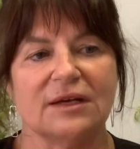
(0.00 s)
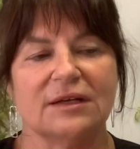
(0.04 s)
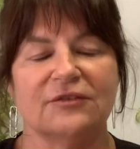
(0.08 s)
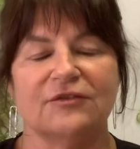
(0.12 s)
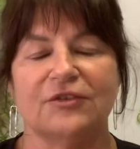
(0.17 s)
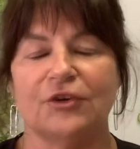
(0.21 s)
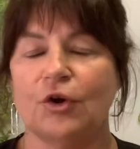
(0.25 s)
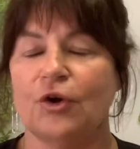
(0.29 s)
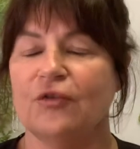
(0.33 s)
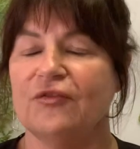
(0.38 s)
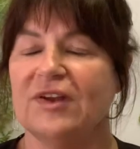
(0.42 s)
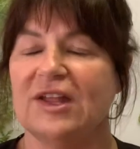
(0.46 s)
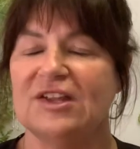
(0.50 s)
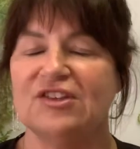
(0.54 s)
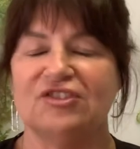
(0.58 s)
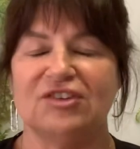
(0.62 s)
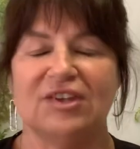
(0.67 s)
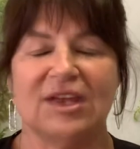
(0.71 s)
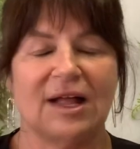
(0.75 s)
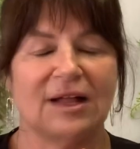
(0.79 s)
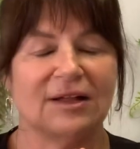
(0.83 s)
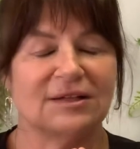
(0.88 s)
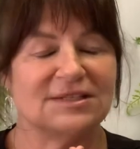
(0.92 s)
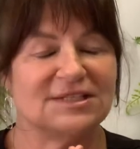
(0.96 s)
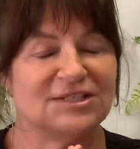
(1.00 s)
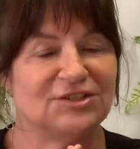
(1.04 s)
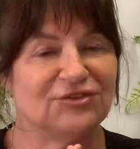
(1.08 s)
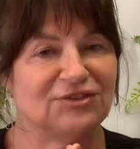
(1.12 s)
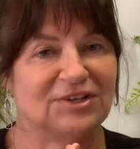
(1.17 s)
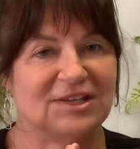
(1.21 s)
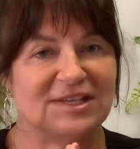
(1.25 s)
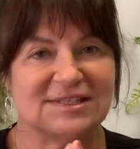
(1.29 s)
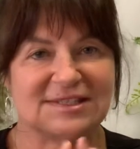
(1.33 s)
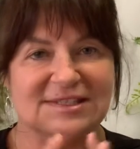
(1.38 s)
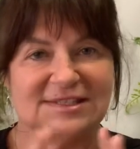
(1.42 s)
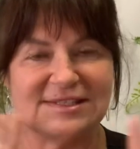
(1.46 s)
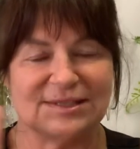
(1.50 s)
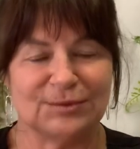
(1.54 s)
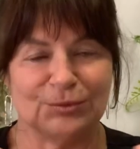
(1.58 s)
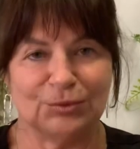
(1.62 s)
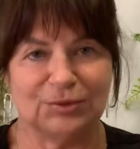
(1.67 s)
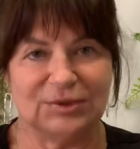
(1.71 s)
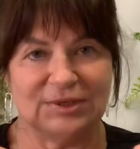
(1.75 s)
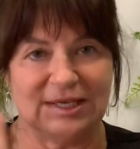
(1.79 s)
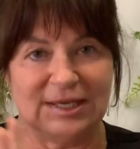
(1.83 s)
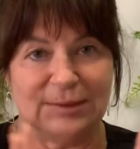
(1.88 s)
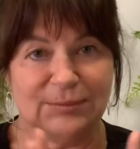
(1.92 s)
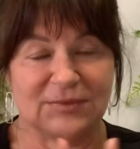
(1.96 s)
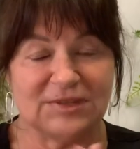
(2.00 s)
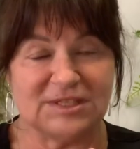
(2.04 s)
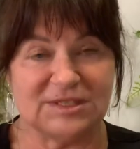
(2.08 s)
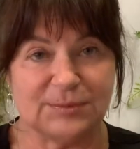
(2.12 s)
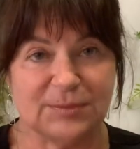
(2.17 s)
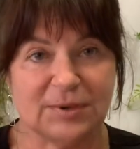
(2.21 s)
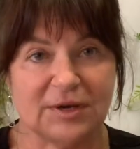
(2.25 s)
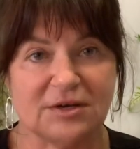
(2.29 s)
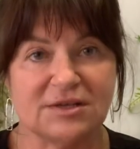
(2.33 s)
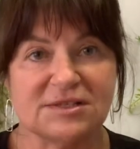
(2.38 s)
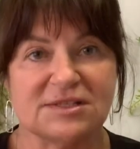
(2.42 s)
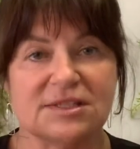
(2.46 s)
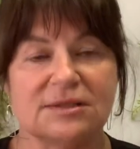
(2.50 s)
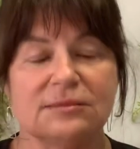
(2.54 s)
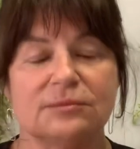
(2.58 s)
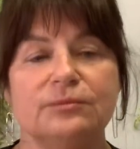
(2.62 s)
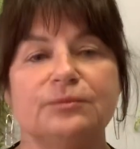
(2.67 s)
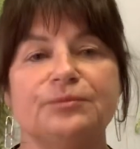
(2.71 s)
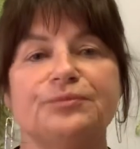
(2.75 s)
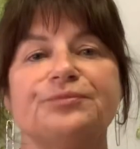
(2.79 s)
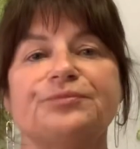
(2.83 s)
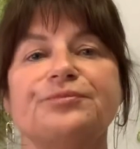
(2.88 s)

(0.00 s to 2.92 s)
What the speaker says: For confidentiality reasons, I won't name this person.